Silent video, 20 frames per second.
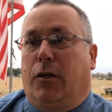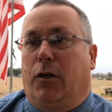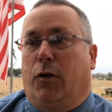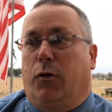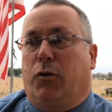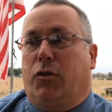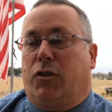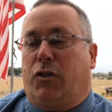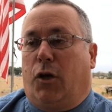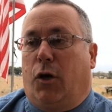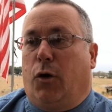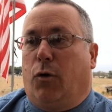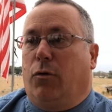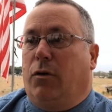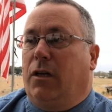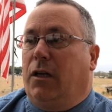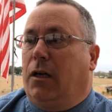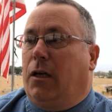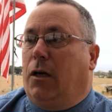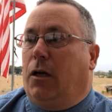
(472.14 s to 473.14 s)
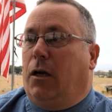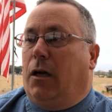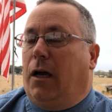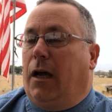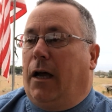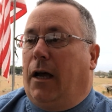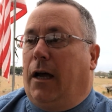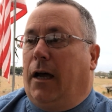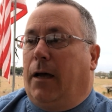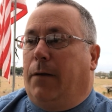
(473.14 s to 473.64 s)
So
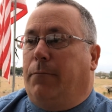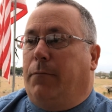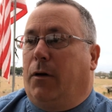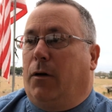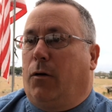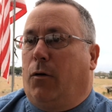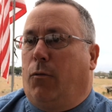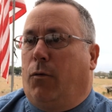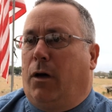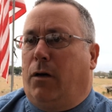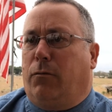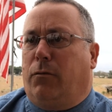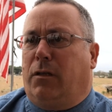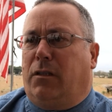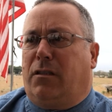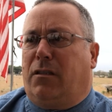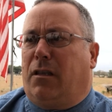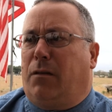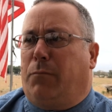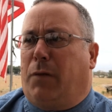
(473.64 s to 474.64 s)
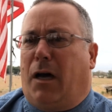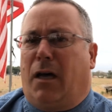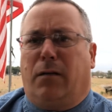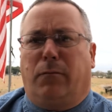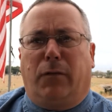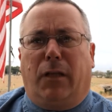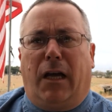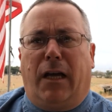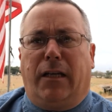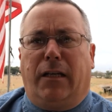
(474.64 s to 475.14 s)
what's the bottom
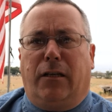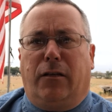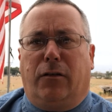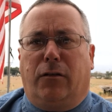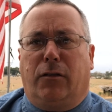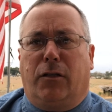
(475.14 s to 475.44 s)
line here?